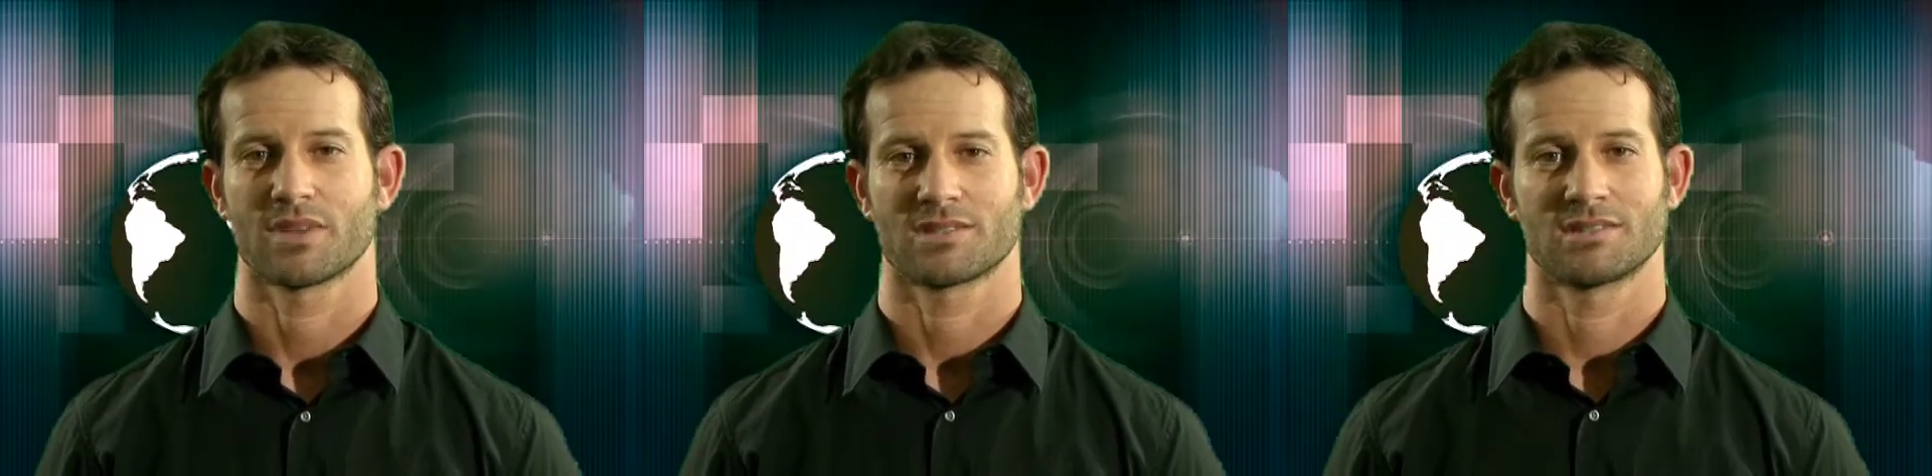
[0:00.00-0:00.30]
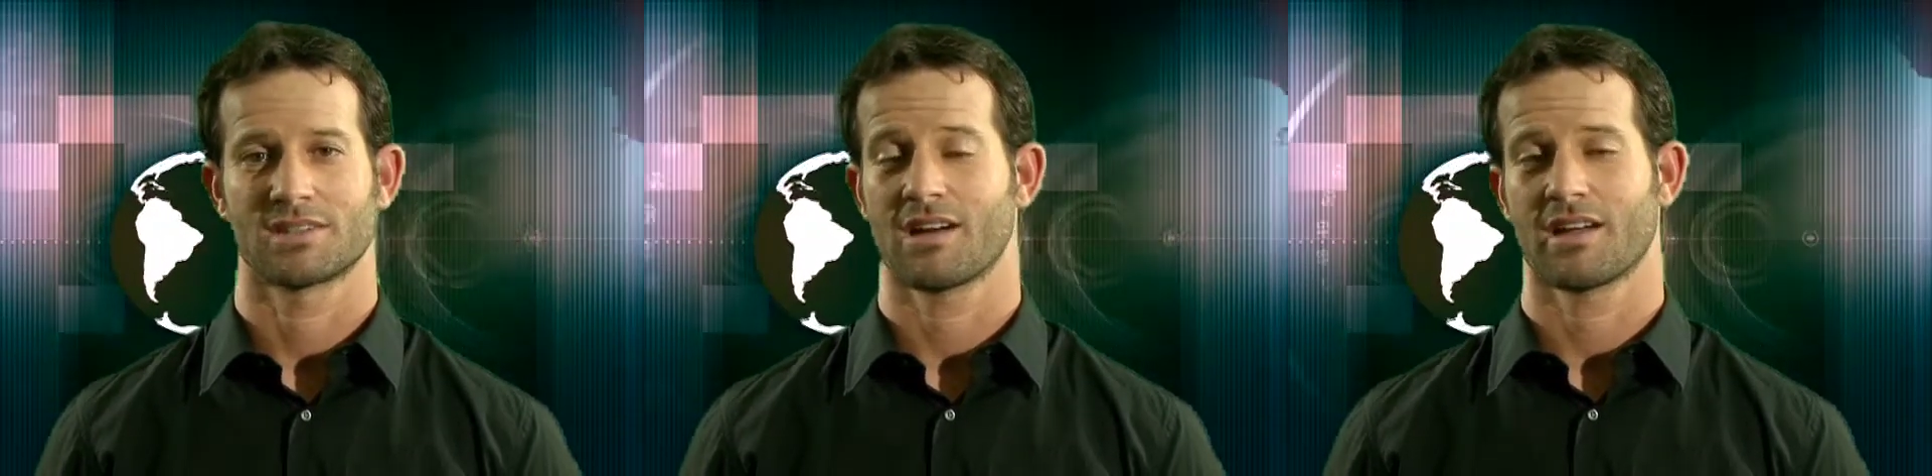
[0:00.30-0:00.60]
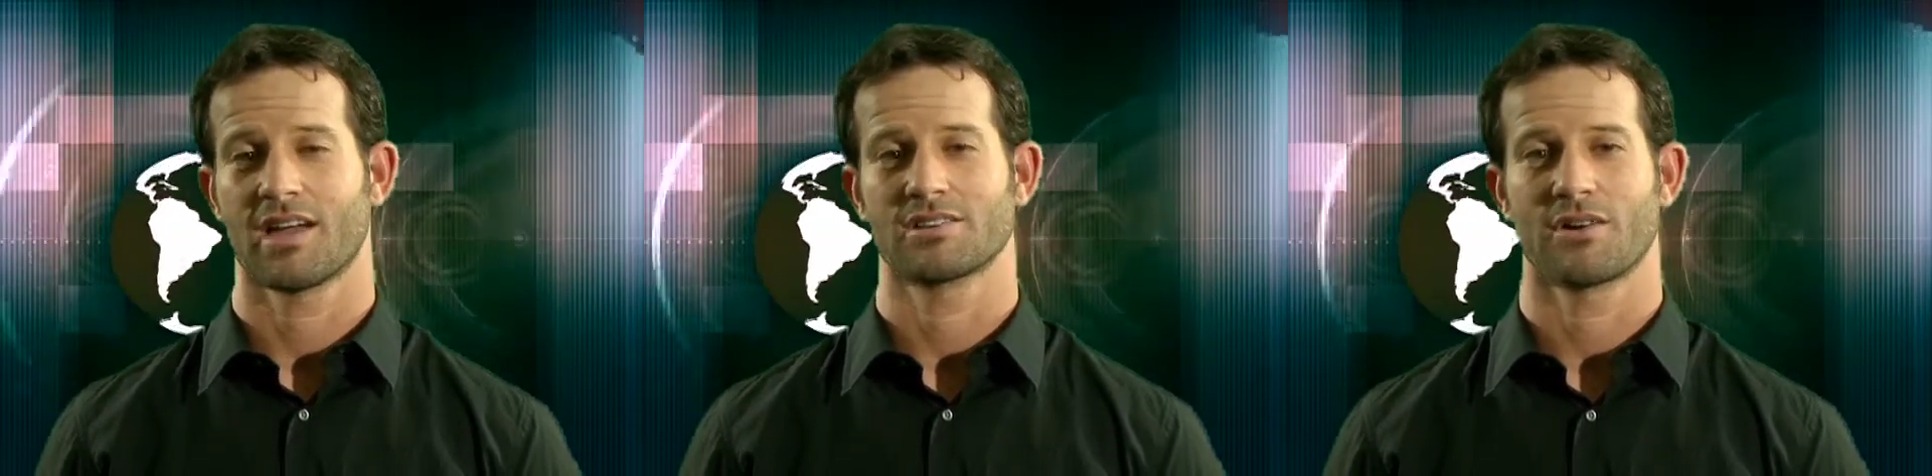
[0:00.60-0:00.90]
Since a
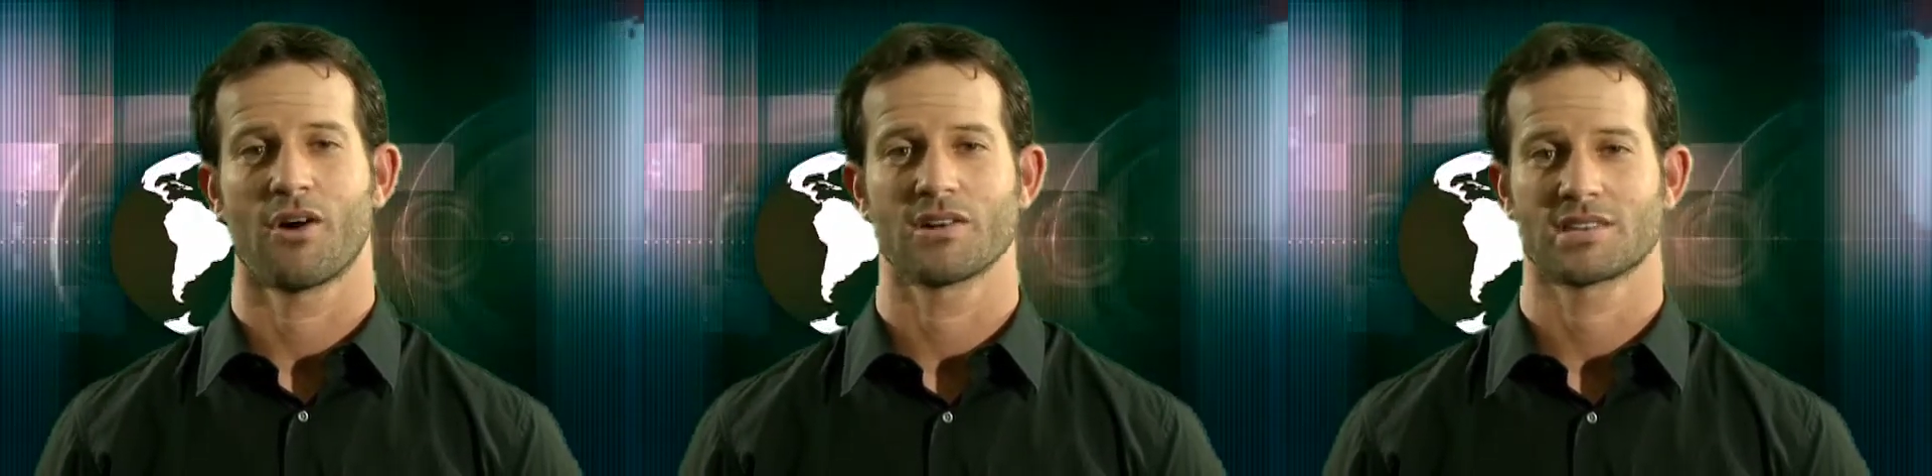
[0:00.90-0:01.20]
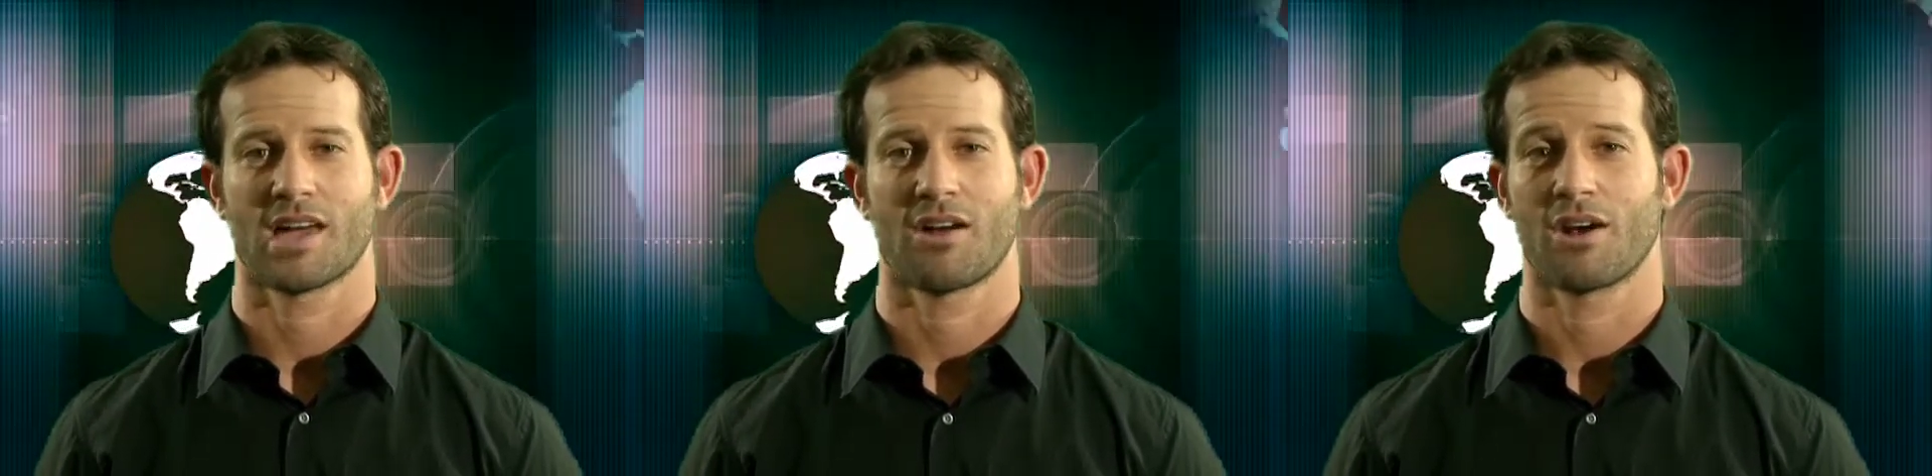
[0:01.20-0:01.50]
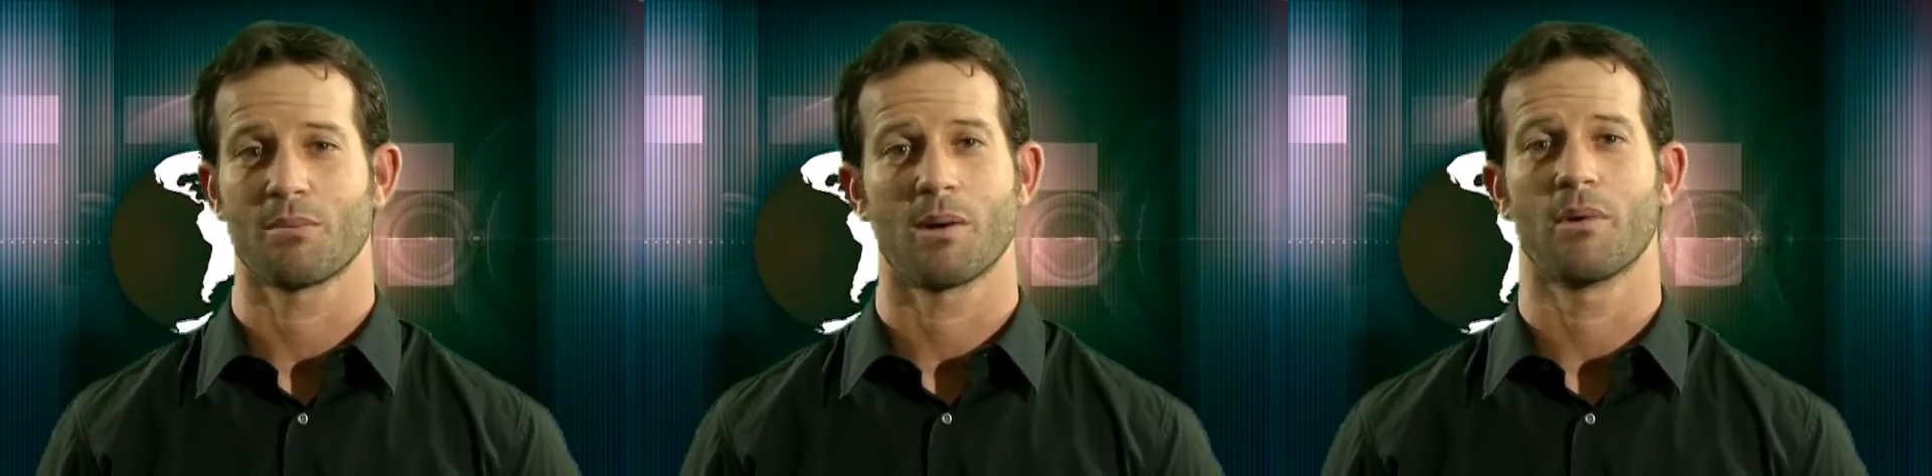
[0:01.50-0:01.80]
young age, I've always counted
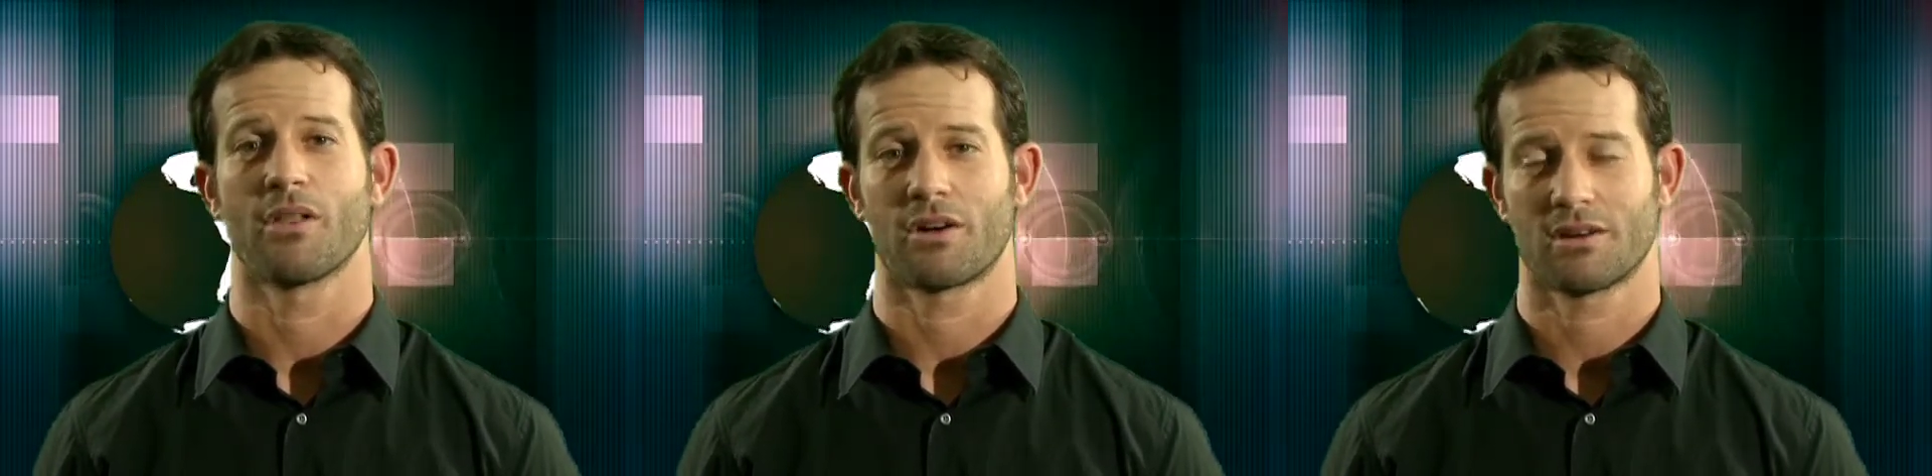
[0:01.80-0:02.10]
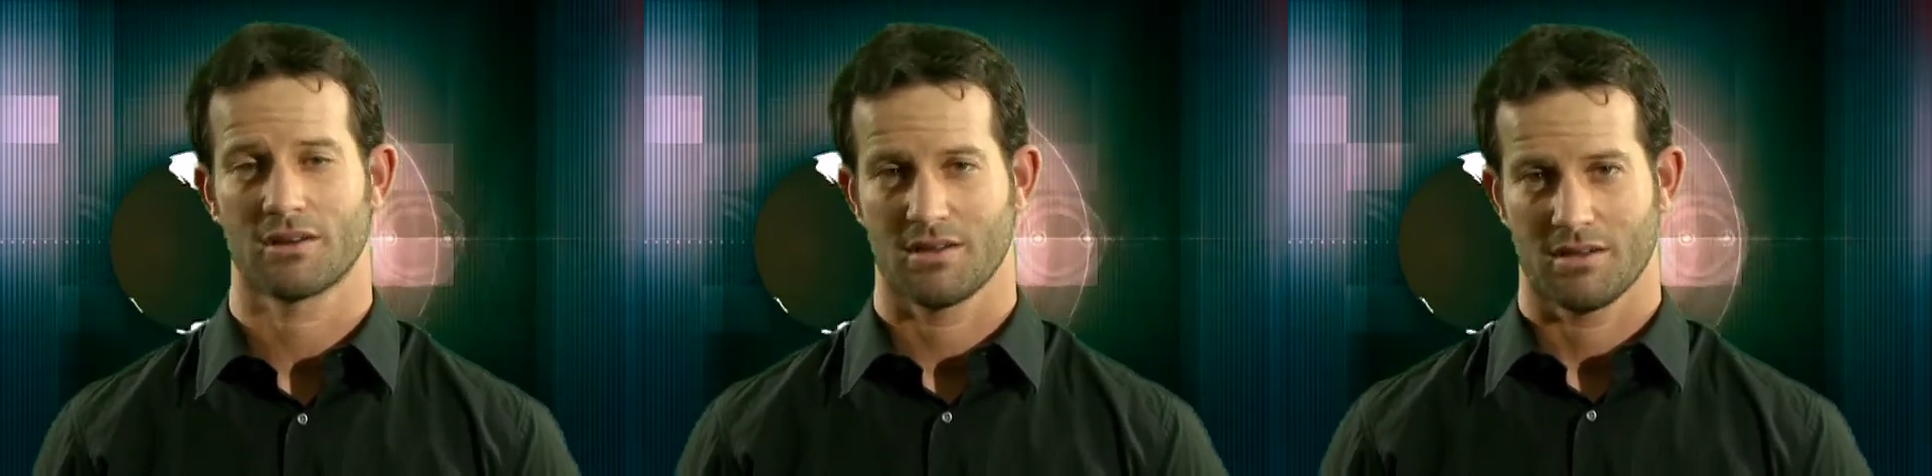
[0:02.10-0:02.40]
on my mother,